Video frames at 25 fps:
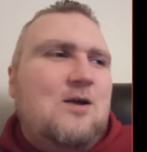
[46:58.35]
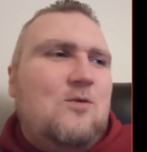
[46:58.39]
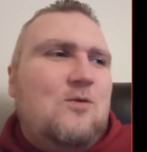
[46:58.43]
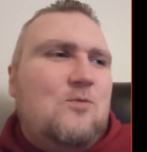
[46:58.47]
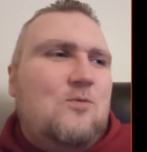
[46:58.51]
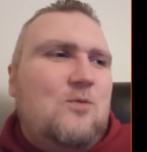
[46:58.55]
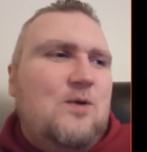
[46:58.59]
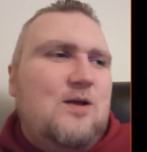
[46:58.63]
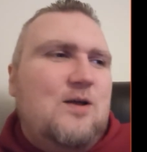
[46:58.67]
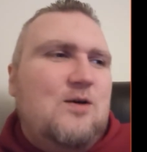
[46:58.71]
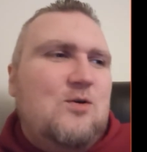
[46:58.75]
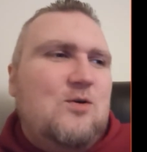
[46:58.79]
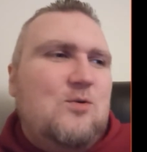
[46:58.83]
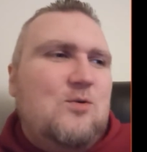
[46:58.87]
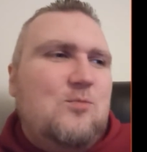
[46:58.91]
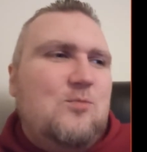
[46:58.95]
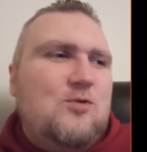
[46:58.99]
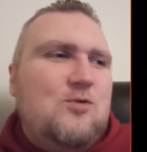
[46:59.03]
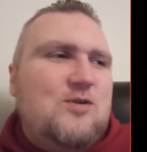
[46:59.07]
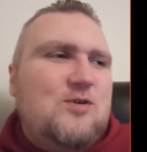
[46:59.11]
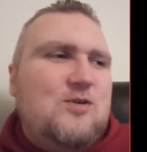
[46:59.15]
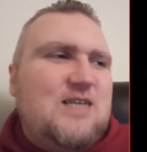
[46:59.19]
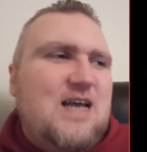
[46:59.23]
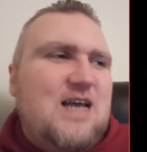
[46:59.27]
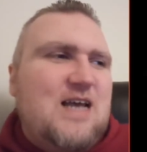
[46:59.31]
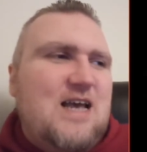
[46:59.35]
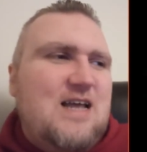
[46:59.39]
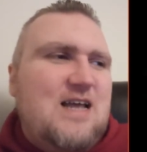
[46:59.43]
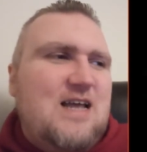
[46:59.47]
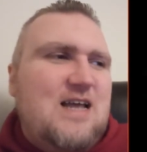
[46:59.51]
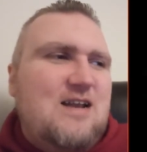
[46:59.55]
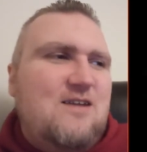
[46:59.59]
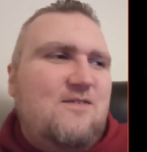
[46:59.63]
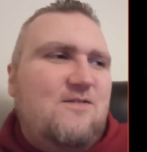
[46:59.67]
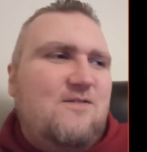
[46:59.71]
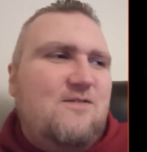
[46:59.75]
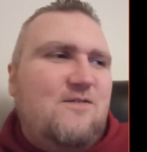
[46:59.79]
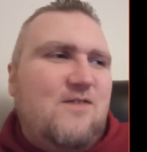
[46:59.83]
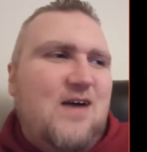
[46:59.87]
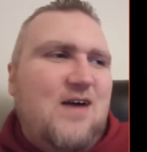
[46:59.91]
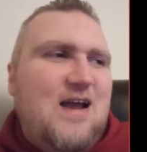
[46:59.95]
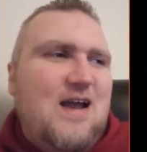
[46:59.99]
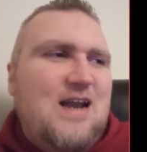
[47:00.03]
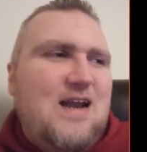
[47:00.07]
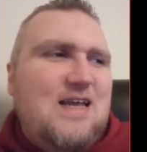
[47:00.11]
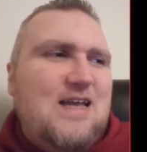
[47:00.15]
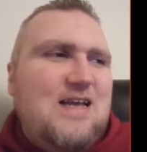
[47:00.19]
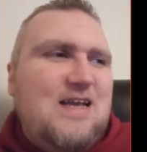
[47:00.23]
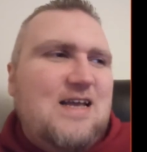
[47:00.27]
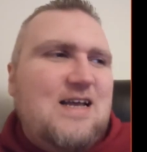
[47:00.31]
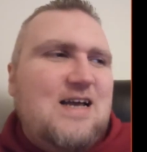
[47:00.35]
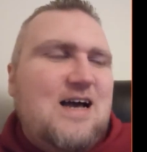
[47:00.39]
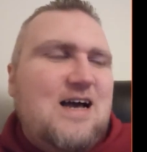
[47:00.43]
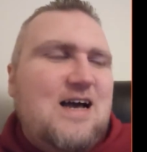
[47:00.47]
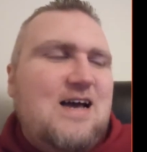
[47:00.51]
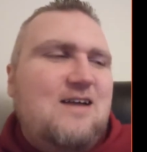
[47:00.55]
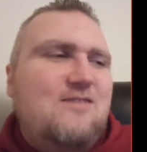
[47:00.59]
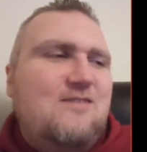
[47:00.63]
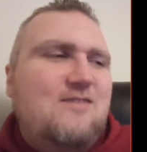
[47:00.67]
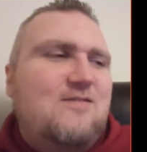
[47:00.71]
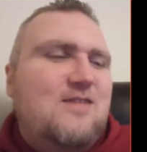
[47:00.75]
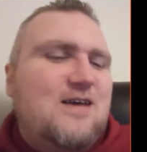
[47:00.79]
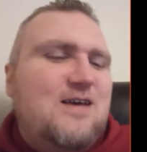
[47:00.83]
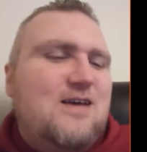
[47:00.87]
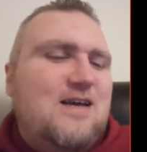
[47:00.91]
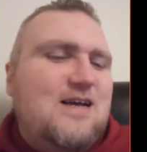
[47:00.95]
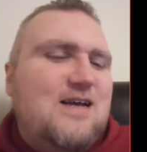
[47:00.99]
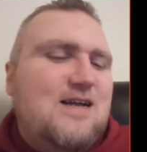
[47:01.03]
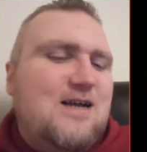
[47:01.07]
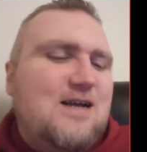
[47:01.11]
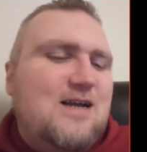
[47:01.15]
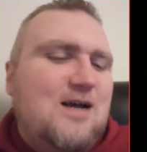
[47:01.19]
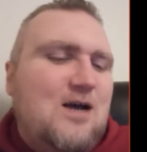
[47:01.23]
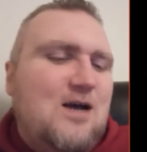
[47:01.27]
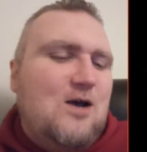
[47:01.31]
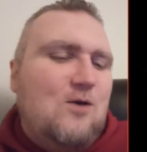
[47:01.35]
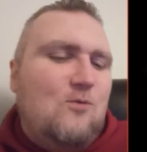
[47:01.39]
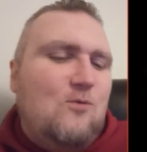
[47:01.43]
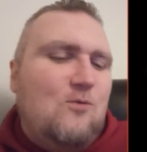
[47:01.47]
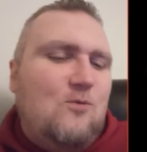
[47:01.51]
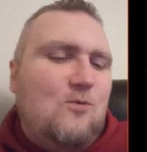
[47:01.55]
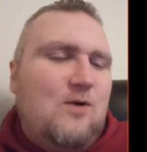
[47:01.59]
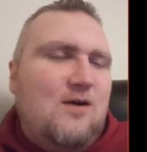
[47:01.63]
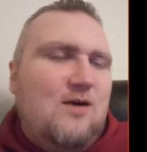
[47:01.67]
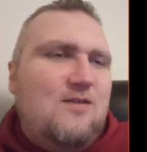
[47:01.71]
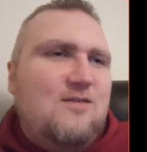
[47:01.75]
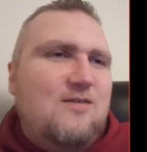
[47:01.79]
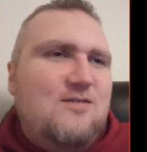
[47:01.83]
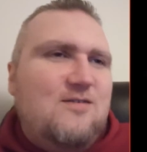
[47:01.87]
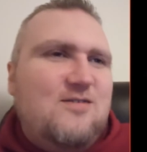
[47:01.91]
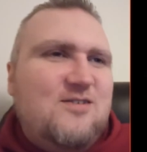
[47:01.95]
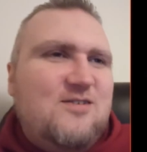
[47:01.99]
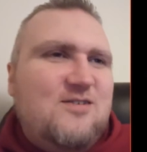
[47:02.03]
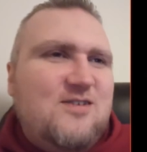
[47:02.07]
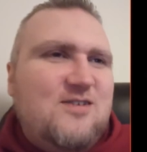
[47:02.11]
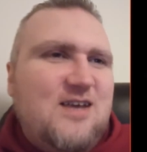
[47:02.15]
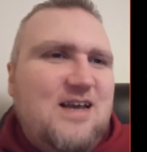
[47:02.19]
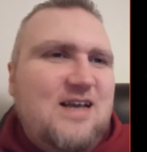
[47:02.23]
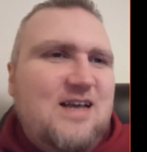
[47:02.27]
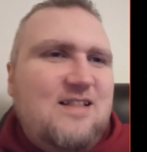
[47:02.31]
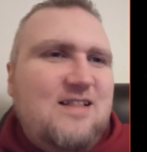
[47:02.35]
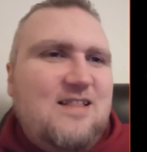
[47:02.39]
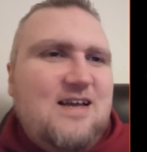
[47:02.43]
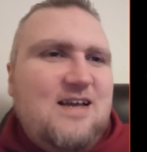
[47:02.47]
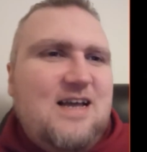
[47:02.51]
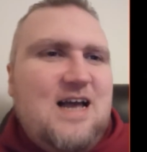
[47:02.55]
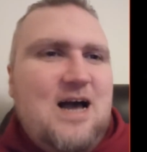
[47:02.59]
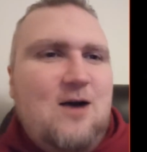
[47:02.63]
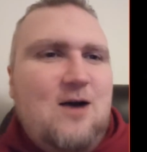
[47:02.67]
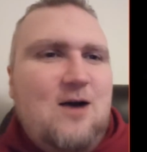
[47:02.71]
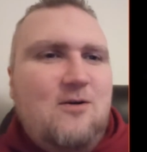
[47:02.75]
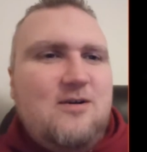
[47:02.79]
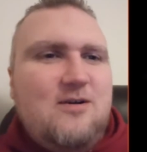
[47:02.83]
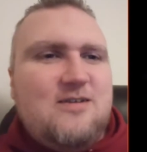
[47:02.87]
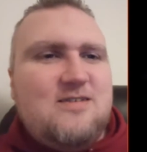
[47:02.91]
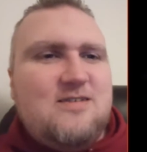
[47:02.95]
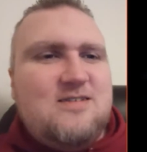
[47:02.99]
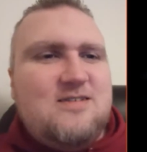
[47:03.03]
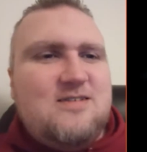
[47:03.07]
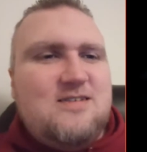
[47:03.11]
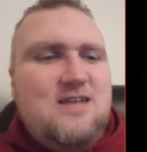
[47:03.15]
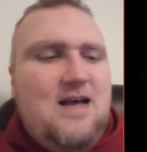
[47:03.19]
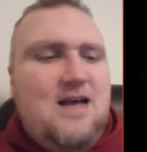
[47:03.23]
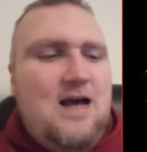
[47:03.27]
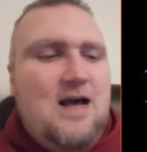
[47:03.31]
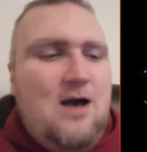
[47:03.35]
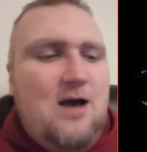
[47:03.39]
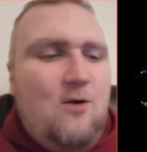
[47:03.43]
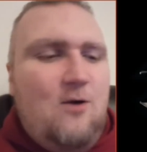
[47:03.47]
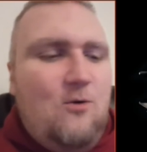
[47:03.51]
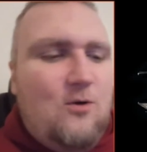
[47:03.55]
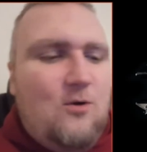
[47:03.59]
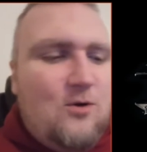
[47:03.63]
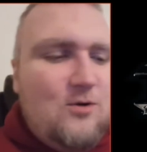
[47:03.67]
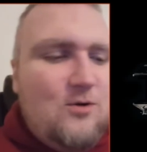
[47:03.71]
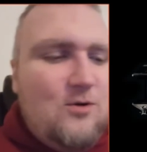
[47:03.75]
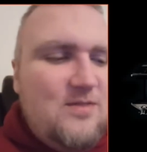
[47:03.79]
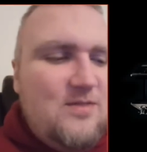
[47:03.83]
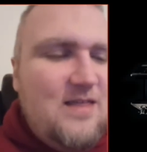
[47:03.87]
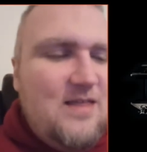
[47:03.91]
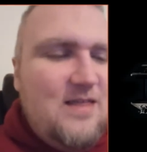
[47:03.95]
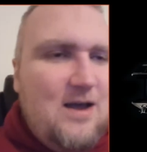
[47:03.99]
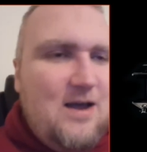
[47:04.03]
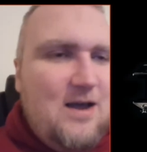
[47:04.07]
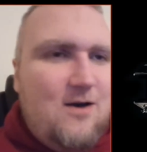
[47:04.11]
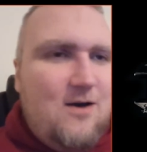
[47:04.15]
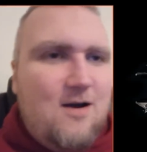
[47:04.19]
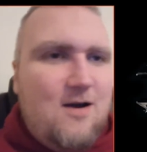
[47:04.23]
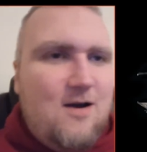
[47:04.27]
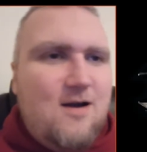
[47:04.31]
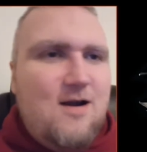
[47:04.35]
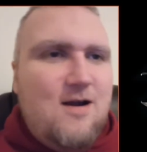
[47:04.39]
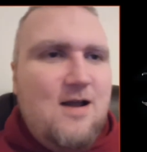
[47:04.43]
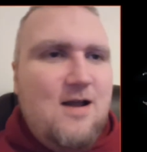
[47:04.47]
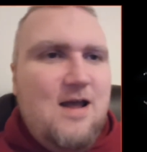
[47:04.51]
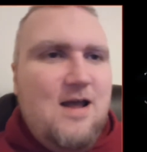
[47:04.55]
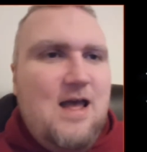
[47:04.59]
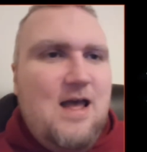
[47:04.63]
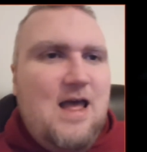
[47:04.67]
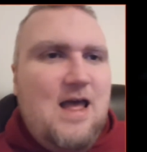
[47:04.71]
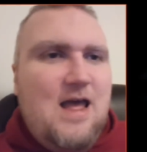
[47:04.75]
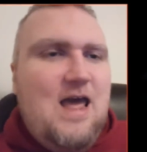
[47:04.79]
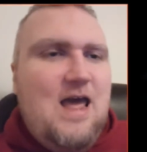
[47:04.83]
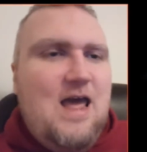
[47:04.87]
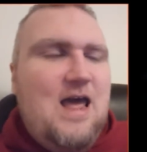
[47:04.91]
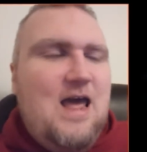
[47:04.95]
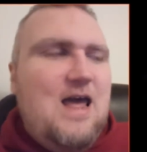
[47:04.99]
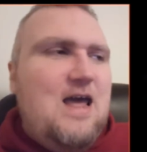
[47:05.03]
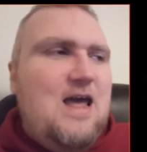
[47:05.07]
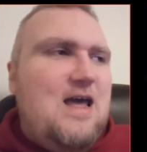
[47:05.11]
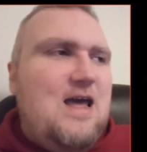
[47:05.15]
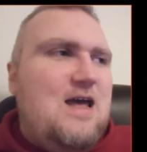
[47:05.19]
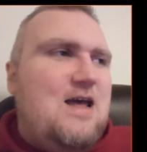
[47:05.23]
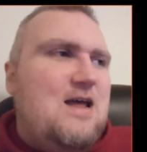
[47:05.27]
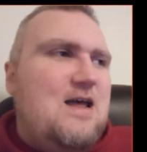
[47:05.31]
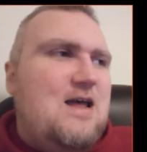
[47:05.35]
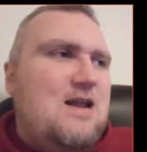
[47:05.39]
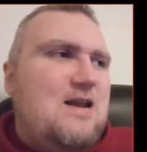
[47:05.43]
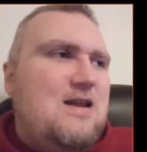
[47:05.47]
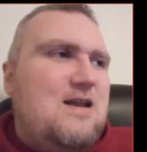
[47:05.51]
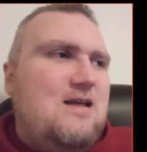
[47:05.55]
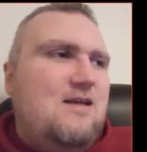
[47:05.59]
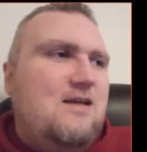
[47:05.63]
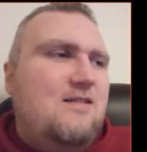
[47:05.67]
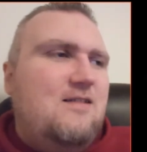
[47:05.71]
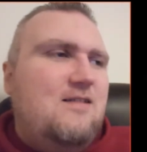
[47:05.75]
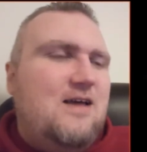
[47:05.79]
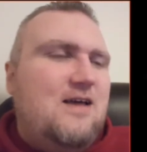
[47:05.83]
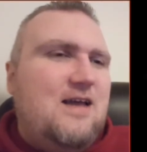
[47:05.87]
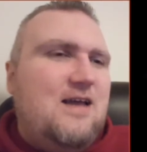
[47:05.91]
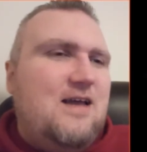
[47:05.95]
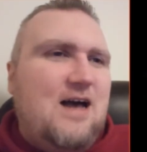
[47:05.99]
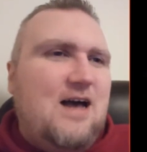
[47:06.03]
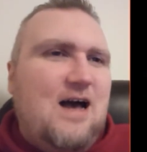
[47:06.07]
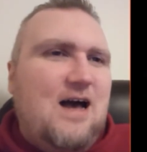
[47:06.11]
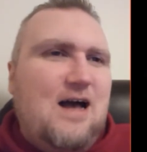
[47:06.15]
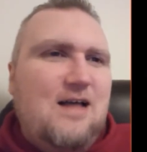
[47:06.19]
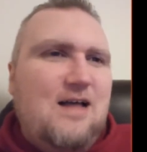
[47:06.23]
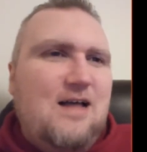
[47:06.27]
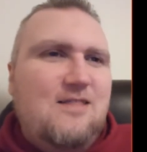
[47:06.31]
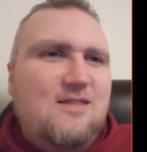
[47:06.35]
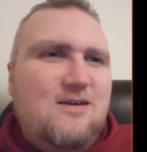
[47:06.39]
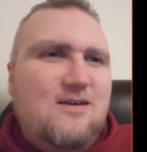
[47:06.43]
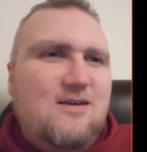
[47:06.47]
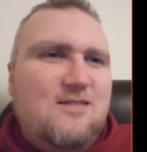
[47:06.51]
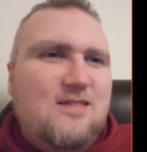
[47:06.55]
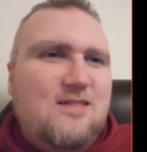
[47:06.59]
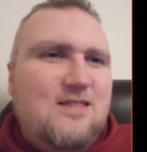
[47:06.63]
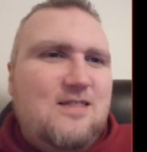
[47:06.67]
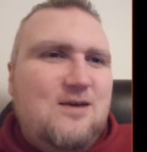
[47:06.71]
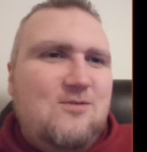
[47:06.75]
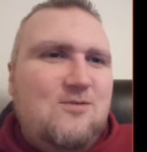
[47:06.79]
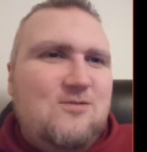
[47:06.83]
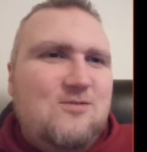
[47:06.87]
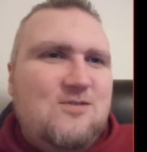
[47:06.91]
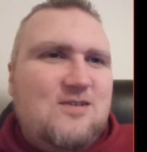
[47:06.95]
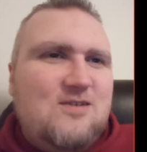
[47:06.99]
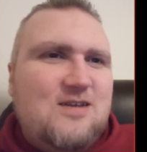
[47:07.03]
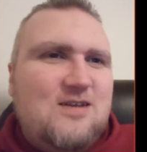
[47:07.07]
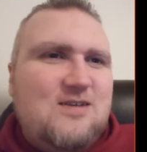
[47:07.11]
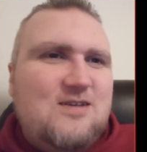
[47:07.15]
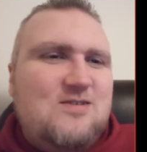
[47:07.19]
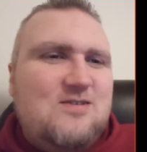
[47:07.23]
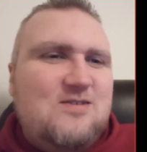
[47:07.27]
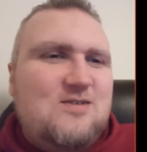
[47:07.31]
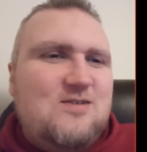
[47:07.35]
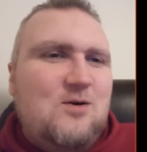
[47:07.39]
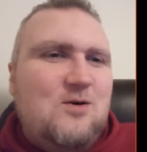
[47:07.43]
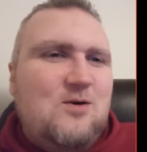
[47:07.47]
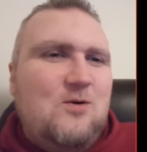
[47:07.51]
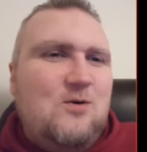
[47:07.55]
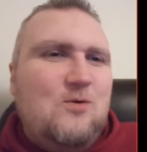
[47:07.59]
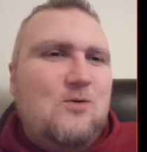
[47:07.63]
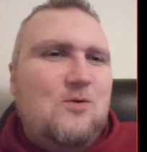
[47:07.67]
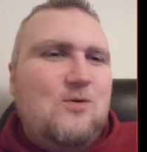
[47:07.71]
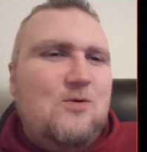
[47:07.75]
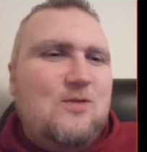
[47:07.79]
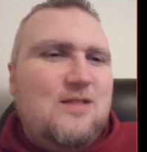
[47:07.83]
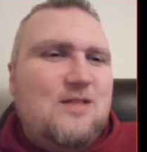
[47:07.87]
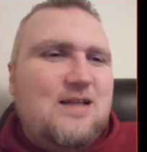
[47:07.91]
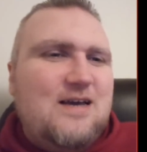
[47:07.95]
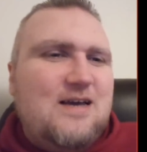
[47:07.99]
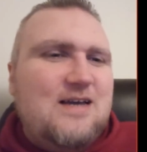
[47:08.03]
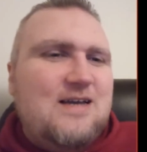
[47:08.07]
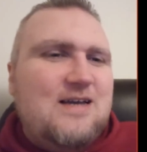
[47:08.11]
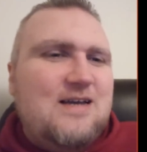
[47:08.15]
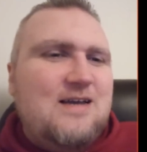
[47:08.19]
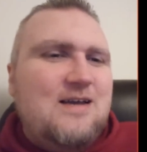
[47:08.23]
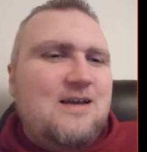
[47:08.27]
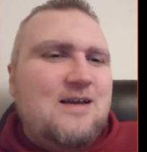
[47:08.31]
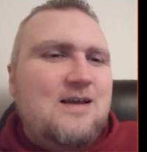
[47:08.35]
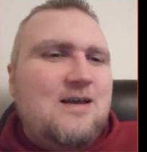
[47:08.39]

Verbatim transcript: real pretend fighting kind of thing where they're saying like how how hurt they are and like I thought that that was like so like